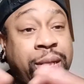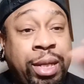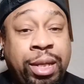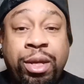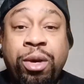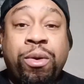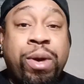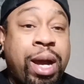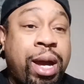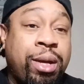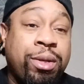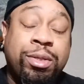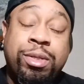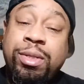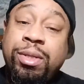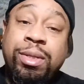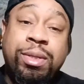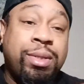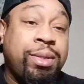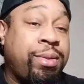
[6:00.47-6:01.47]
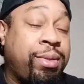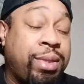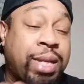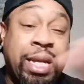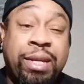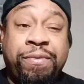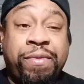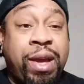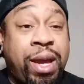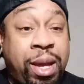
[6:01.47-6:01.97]
in your house,
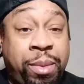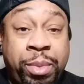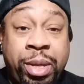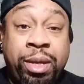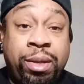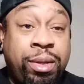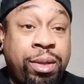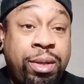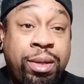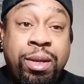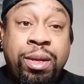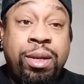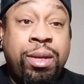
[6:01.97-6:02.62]
that's fine, man.